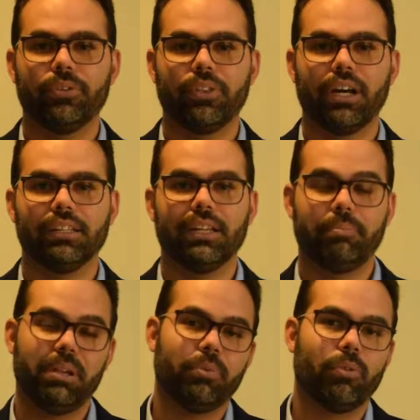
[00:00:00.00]
thought that
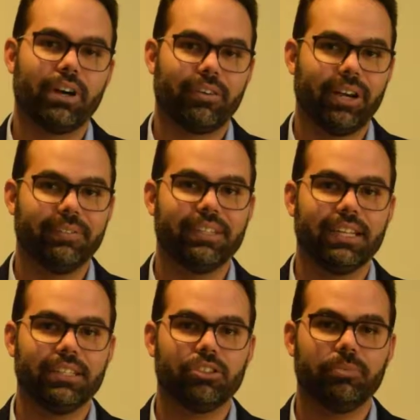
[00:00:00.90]
people were arriving
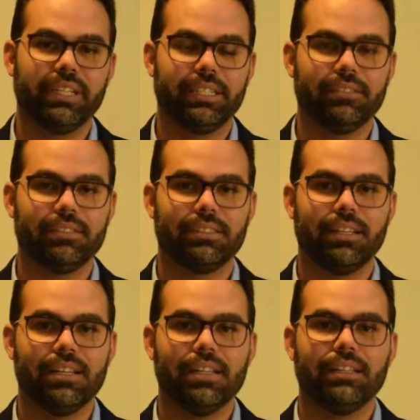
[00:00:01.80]
late to meetings,
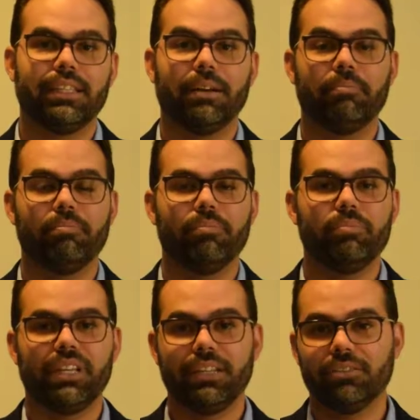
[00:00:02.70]
that
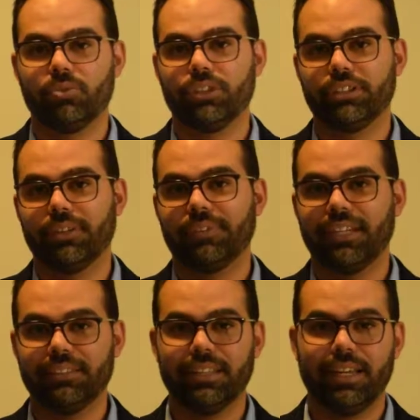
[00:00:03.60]
meetings were
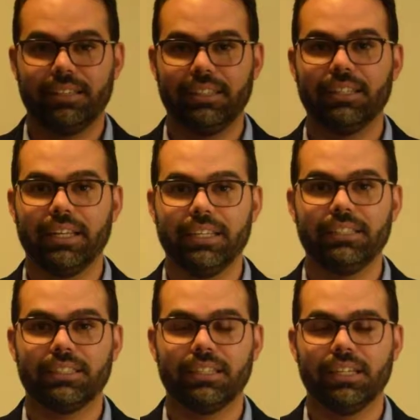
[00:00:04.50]
sometimes ending late,
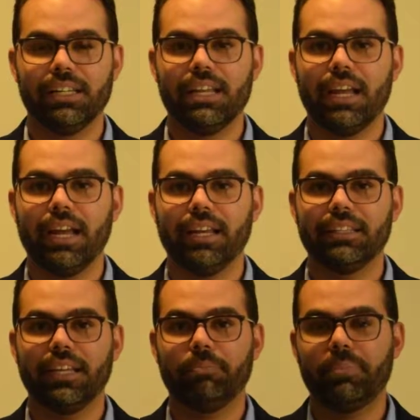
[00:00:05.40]
and
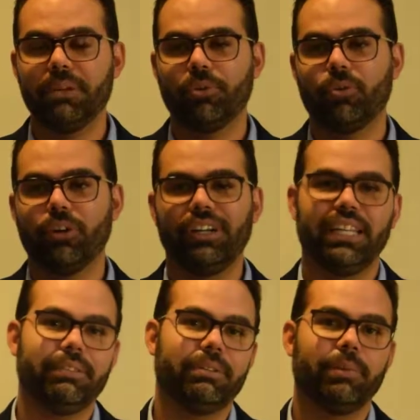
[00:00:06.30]
that people were
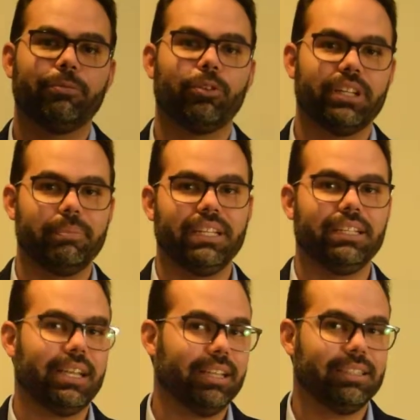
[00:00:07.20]
leaving before the
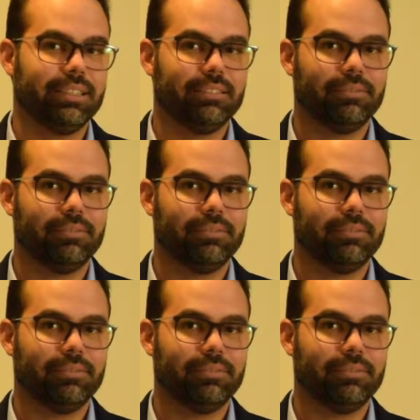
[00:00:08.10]
meeting ended.